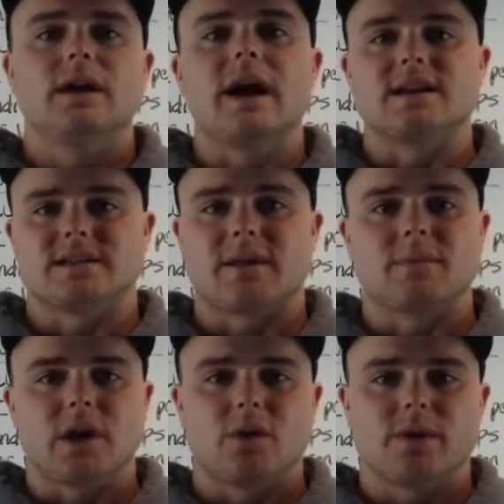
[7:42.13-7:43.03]
as
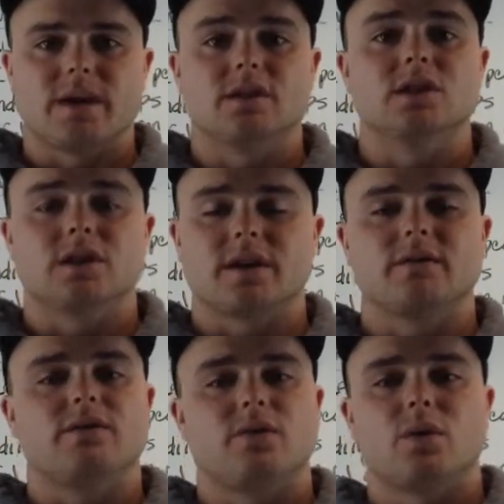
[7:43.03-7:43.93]
I'm
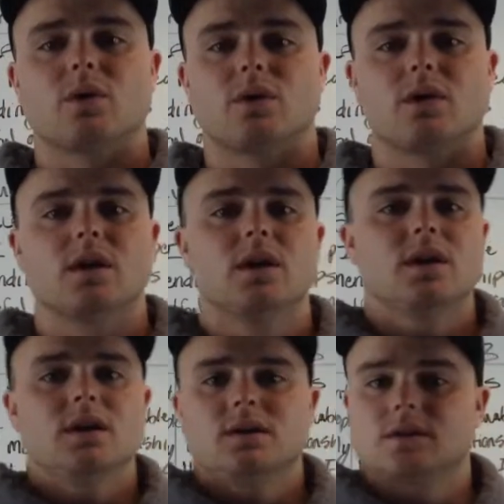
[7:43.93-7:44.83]
looking for
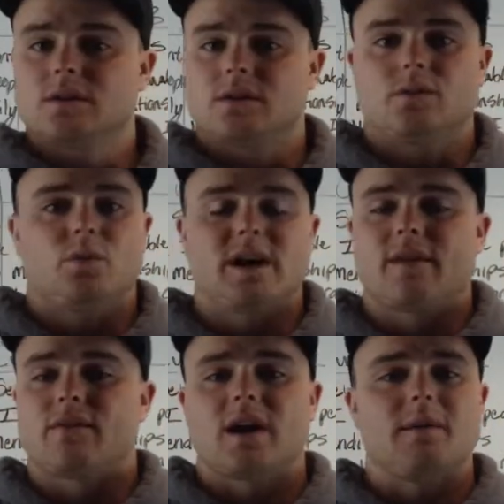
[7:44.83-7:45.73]

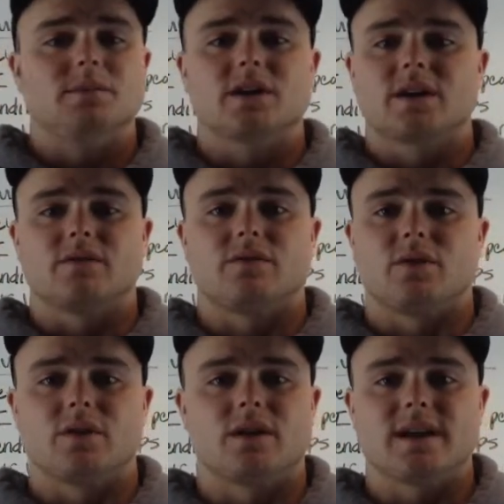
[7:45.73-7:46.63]
whatever I'm looking
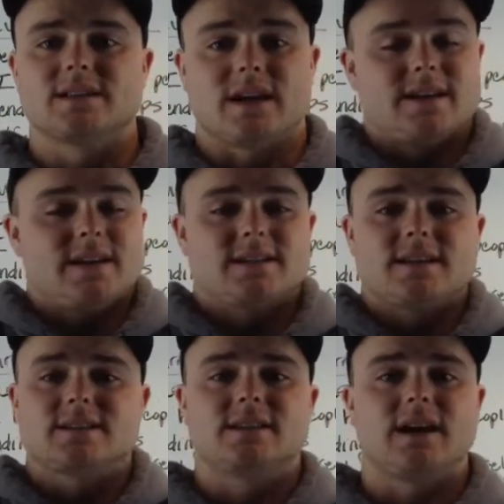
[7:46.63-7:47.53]
for, I guess I
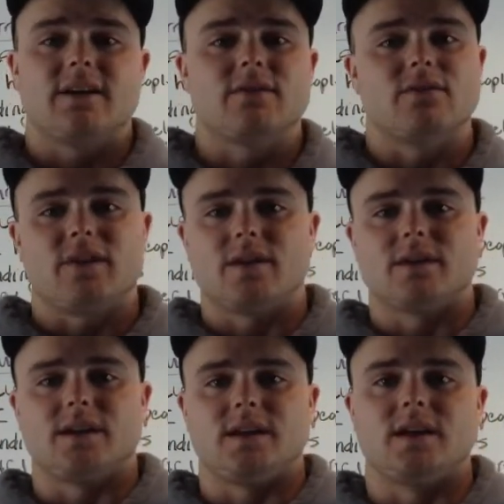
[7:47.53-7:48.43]
still haven't found
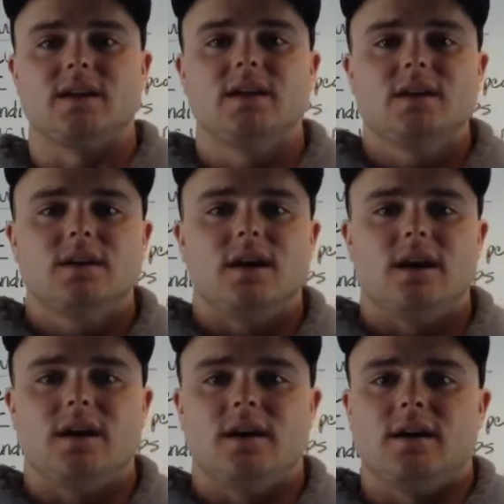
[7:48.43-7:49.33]
it yet.
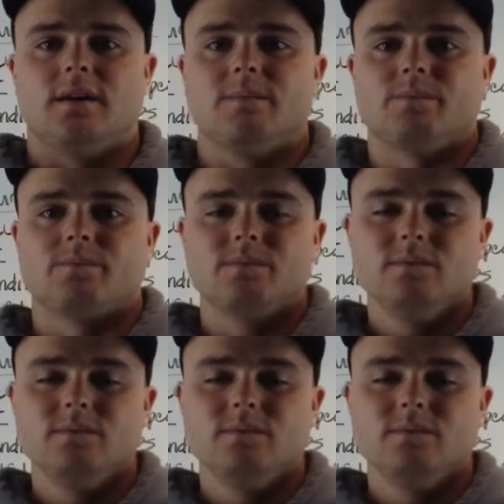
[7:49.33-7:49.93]
I'm